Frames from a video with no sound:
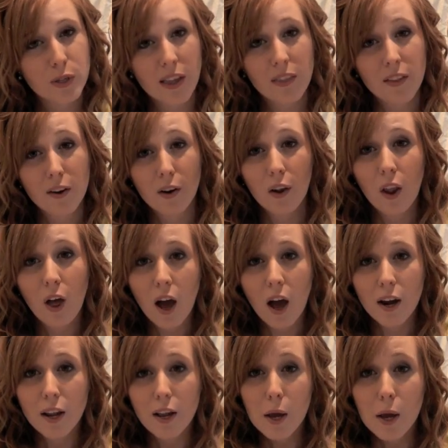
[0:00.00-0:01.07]
and they're a
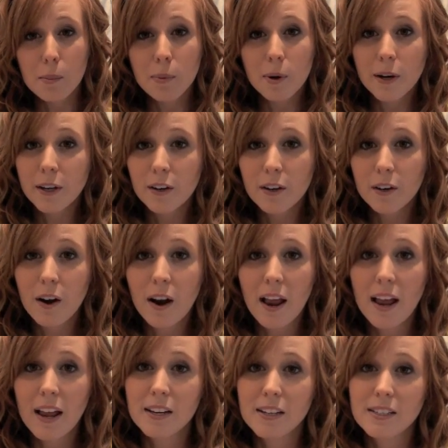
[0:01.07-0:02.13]
lot prettier
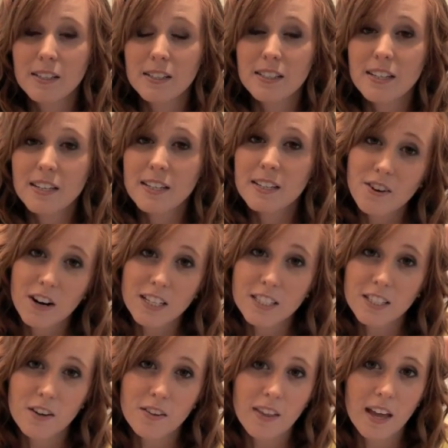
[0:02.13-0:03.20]
and
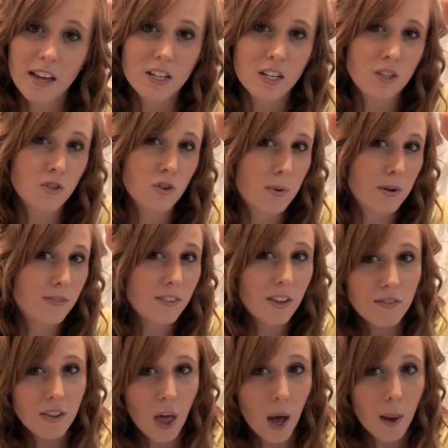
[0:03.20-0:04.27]
dressier than just normal
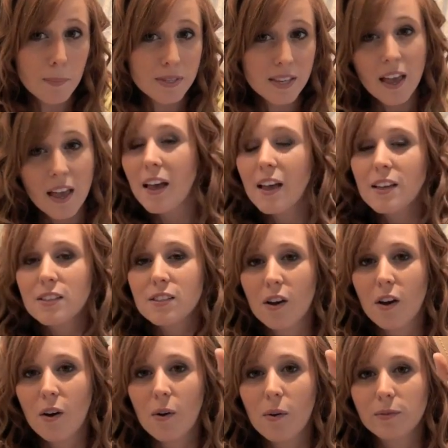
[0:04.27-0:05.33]
flip-flops.
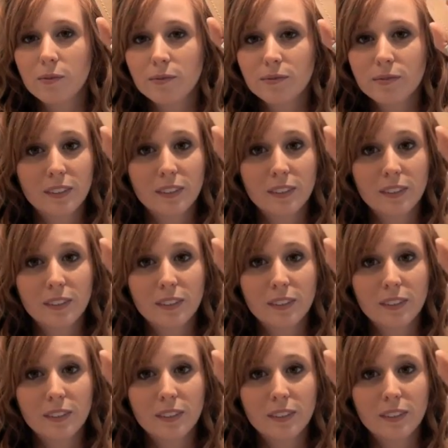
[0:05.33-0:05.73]
So